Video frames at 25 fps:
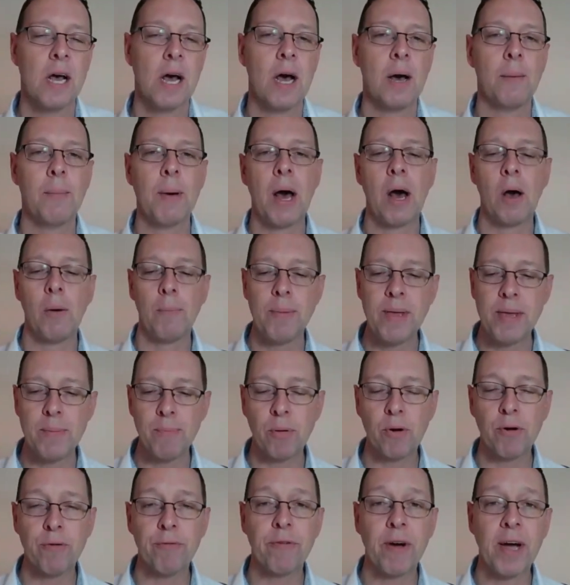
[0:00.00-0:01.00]
I'll be
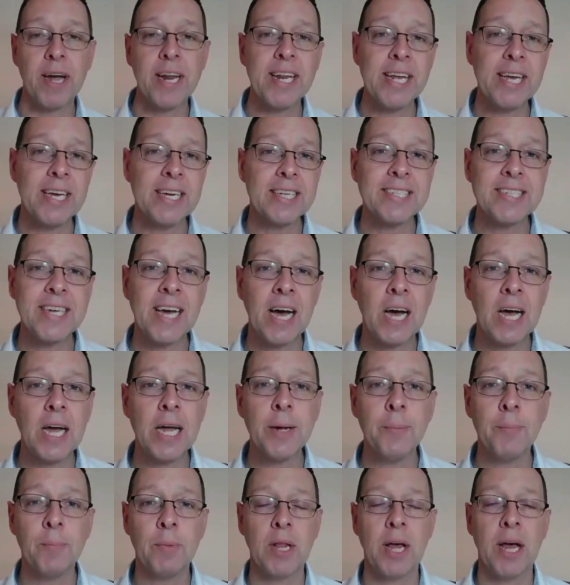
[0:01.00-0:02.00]
providing a
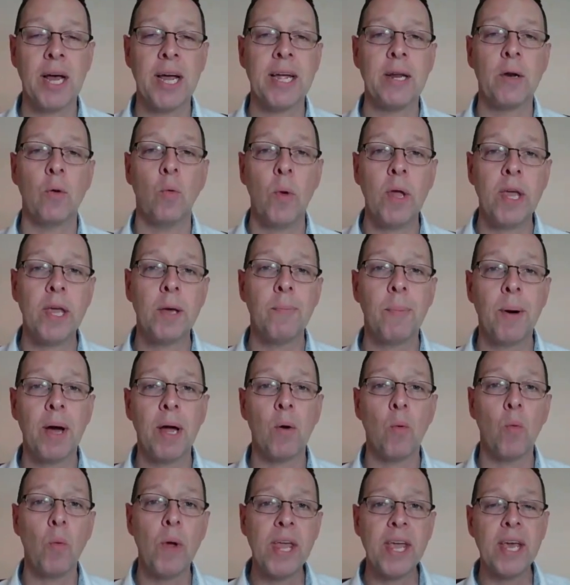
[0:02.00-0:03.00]
timeline week
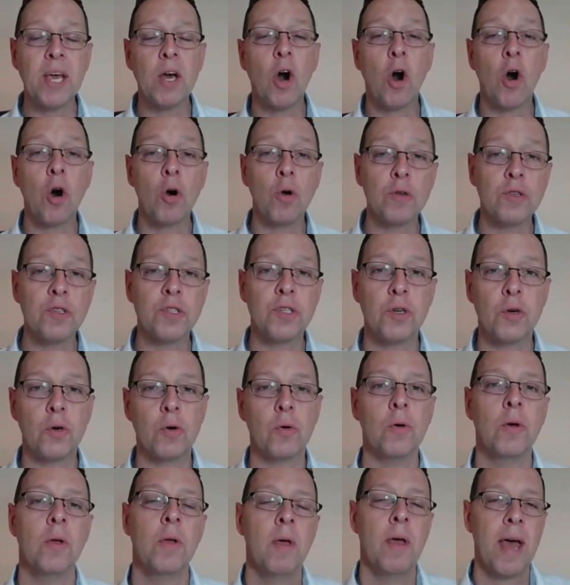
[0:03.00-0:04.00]
by week
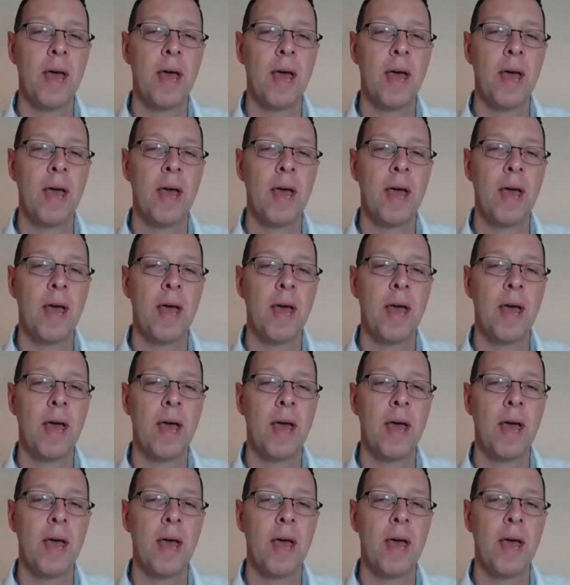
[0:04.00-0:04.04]
also